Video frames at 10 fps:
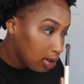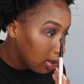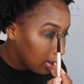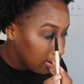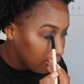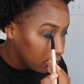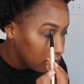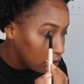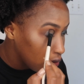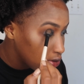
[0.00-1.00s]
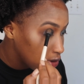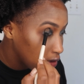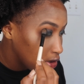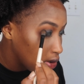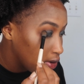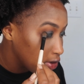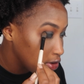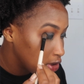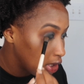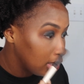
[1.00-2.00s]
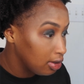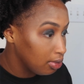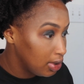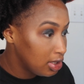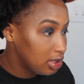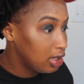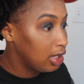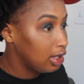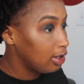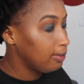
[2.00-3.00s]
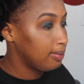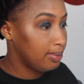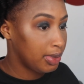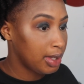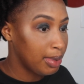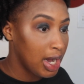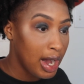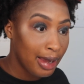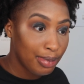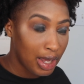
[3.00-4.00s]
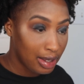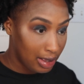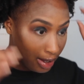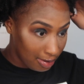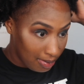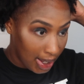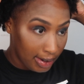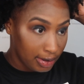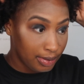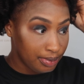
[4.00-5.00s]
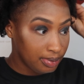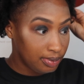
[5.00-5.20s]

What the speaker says: And for those that don't understand the reasoning behind Black Lives Matter,